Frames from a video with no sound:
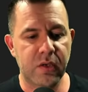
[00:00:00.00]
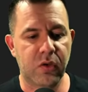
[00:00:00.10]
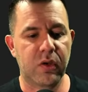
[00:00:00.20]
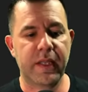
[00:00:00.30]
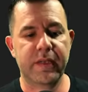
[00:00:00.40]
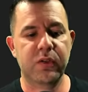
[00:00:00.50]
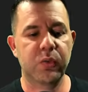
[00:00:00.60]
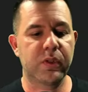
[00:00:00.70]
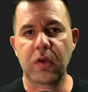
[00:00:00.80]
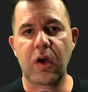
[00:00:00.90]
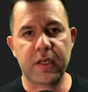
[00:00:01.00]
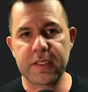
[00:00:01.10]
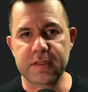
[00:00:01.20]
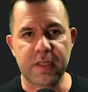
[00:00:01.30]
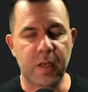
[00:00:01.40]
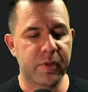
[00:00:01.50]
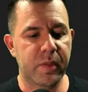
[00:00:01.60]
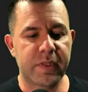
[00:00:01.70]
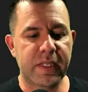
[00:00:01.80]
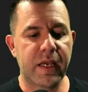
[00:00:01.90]
or I like doing audits and helping them
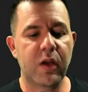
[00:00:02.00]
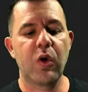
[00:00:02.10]
with that.